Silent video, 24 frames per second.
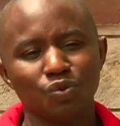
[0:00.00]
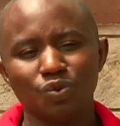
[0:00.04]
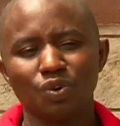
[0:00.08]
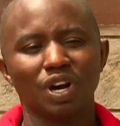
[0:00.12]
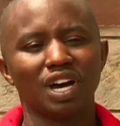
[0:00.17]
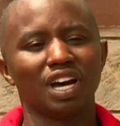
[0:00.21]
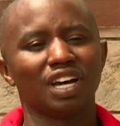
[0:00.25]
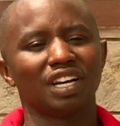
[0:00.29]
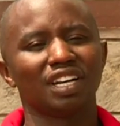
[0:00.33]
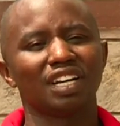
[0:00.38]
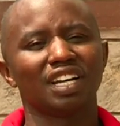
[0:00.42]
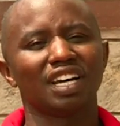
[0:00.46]

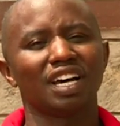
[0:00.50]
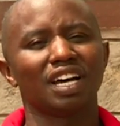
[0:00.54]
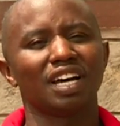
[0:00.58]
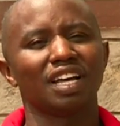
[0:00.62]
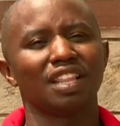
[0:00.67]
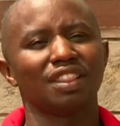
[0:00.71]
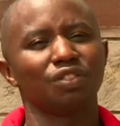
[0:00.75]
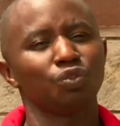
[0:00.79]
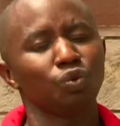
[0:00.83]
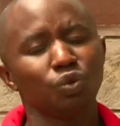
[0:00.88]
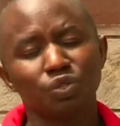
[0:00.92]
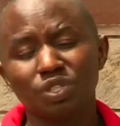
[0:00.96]
and
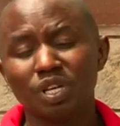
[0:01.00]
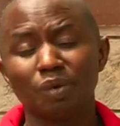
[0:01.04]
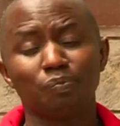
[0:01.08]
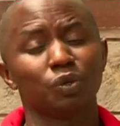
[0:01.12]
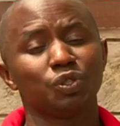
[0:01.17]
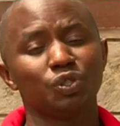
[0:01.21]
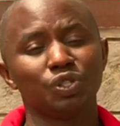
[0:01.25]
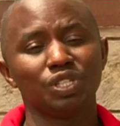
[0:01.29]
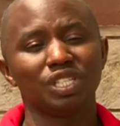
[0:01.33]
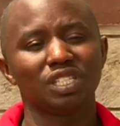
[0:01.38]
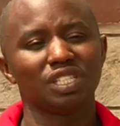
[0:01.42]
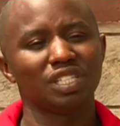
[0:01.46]
those
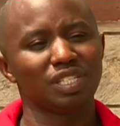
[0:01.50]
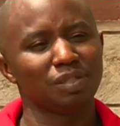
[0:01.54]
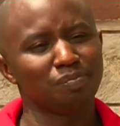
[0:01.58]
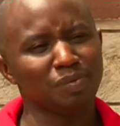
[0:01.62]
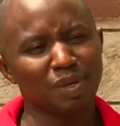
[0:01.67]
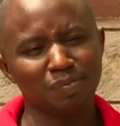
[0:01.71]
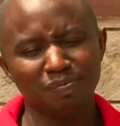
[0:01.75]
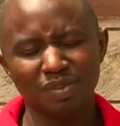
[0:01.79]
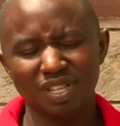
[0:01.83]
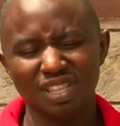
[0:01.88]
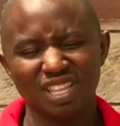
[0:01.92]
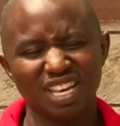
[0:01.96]
opportunities,
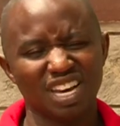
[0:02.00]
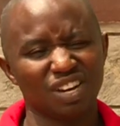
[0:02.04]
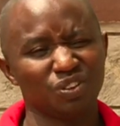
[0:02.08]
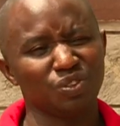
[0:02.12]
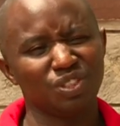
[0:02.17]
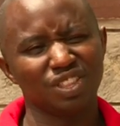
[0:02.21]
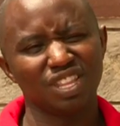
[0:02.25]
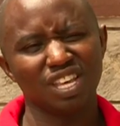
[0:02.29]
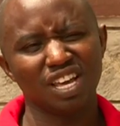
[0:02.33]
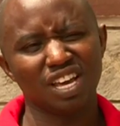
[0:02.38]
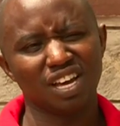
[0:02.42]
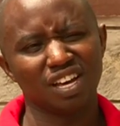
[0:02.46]
maybe they are
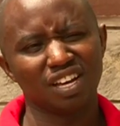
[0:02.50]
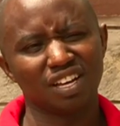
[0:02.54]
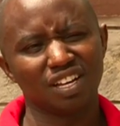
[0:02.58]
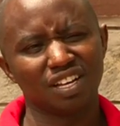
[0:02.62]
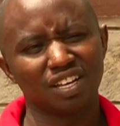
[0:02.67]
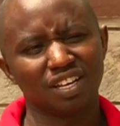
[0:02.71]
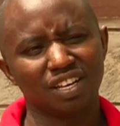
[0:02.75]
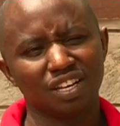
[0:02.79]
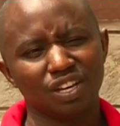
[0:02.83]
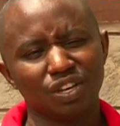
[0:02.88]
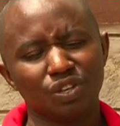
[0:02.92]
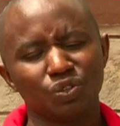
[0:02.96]
not there.
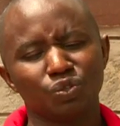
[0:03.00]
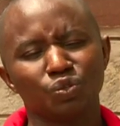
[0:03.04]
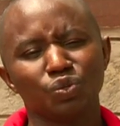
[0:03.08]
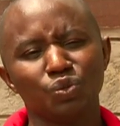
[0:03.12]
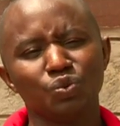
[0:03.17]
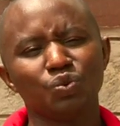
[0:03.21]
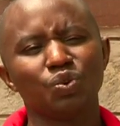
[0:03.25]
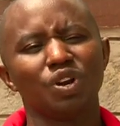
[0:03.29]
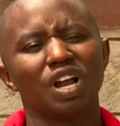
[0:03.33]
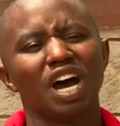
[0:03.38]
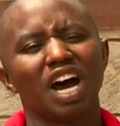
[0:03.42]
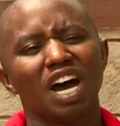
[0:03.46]
So
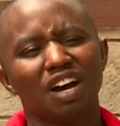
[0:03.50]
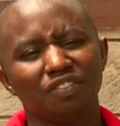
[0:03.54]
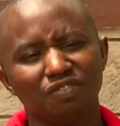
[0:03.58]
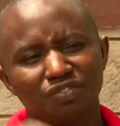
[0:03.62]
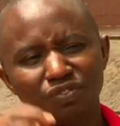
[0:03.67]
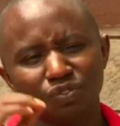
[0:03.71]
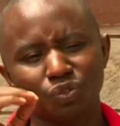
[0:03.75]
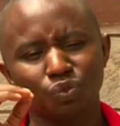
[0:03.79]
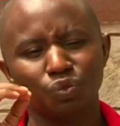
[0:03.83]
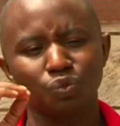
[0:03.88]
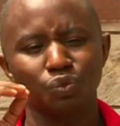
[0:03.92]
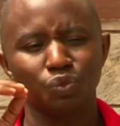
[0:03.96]
you'll have
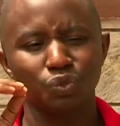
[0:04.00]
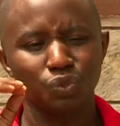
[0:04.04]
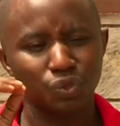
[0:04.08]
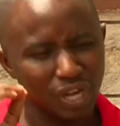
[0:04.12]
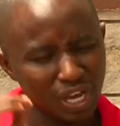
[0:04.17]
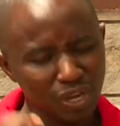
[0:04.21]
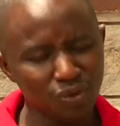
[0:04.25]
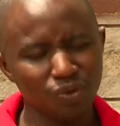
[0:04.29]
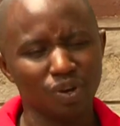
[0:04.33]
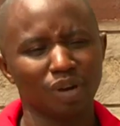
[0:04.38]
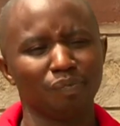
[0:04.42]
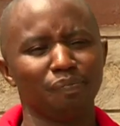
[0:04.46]
to
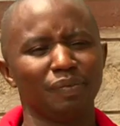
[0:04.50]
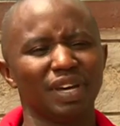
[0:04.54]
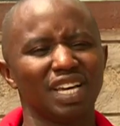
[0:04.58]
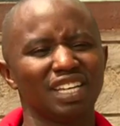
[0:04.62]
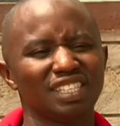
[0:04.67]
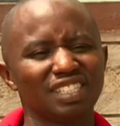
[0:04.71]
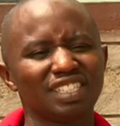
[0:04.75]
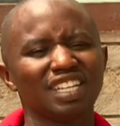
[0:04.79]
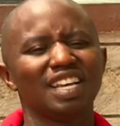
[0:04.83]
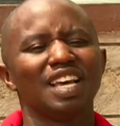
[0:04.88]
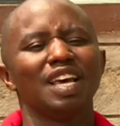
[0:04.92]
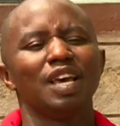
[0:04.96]
try your
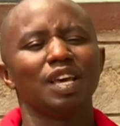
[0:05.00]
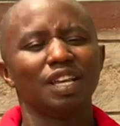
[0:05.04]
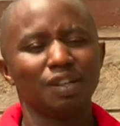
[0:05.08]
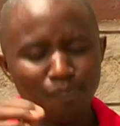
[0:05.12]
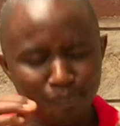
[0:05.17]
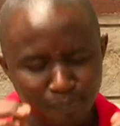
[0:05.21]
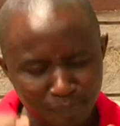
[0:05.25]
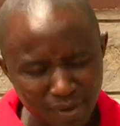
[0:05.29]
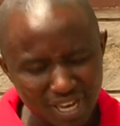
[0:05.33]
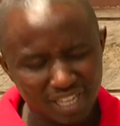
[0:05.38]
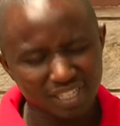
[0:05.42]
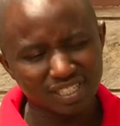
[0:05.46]
best,
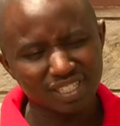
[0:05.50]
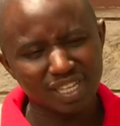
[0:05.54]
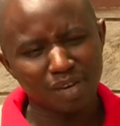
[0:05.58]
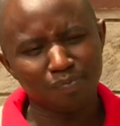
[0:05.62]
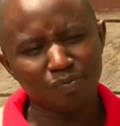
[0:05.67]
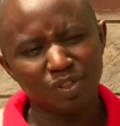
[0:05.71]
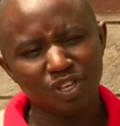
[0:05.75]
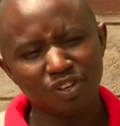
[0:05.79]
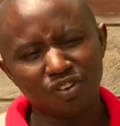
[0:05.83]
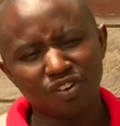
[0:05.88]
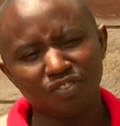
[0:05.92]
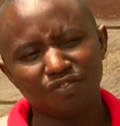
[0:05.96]
make
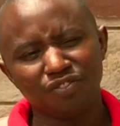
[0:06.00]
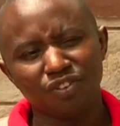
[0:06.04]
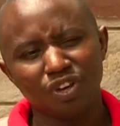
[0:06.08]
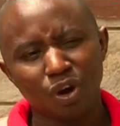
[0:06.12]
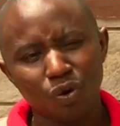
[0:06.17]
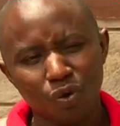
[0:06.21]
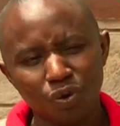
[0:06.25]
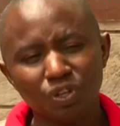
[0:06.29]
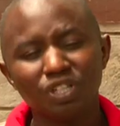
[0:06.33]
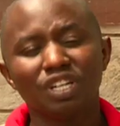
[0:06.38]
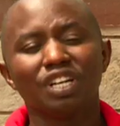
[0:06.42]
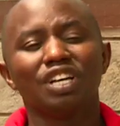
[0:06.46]
something of your
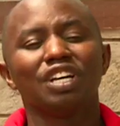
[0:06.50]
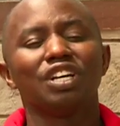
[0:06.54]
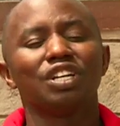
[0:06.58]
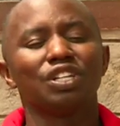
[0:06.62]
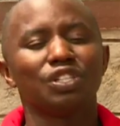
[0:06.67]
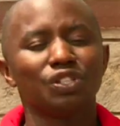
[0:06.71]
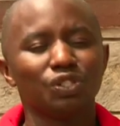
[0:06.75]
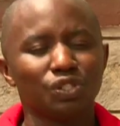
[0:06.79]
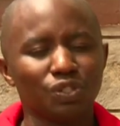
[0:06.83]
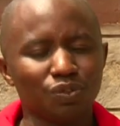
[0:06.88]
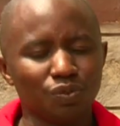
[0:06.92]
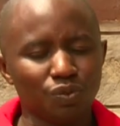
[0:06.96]
own,
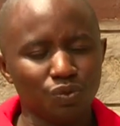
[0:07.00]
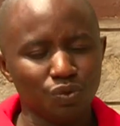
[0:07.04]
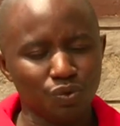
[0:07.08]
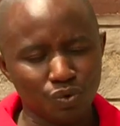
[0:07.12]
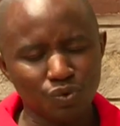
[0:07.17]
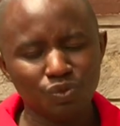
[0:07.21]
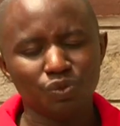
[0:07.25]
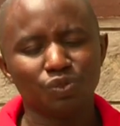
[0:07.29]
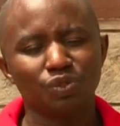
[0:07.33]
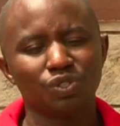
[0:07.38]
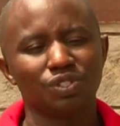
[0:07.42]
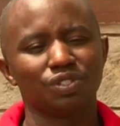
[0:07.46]

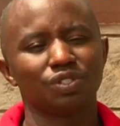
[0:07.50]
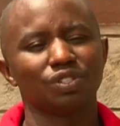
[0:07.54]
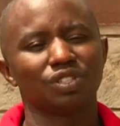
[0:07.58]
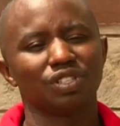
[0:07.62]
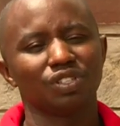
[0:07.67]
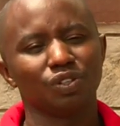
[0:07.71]
use